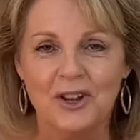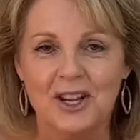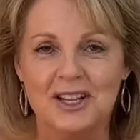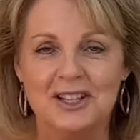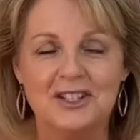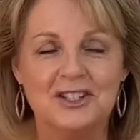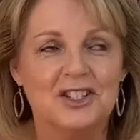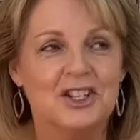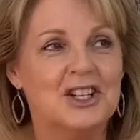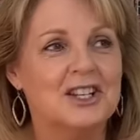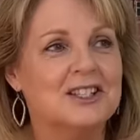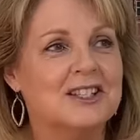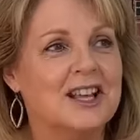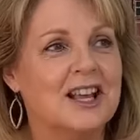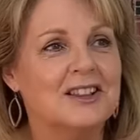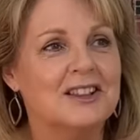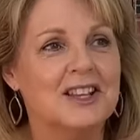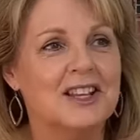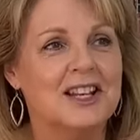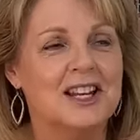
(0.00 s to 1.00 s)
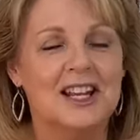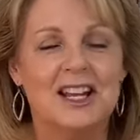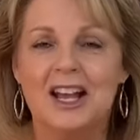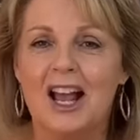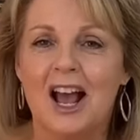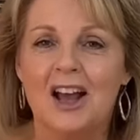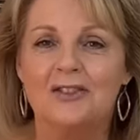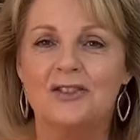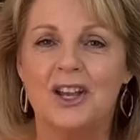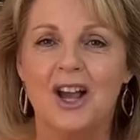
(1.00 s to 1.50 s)
He, she said that he
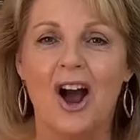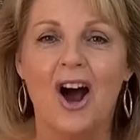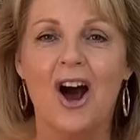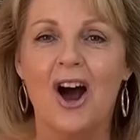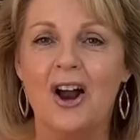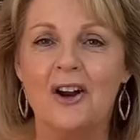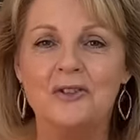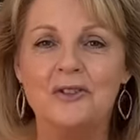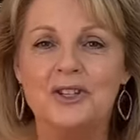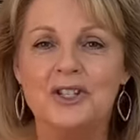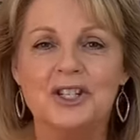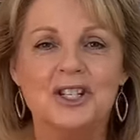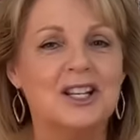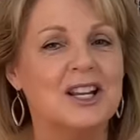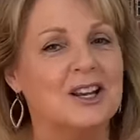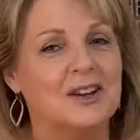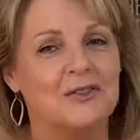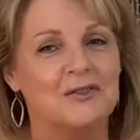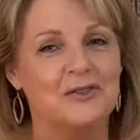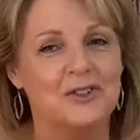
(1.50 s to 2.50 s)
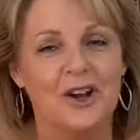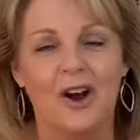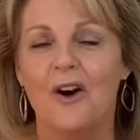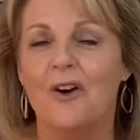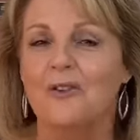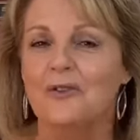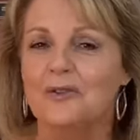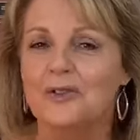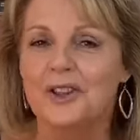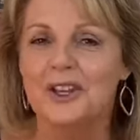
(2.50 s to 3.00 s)
had the Irish gift
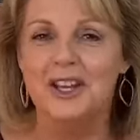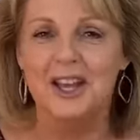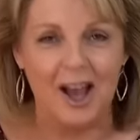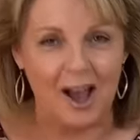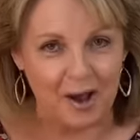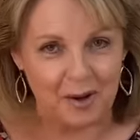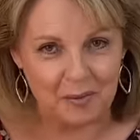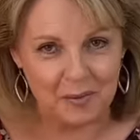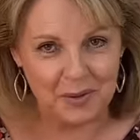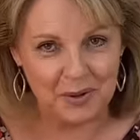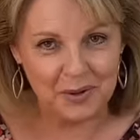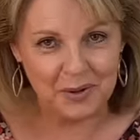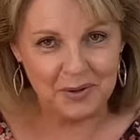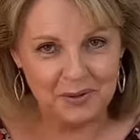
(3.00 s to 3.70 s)
of the gab.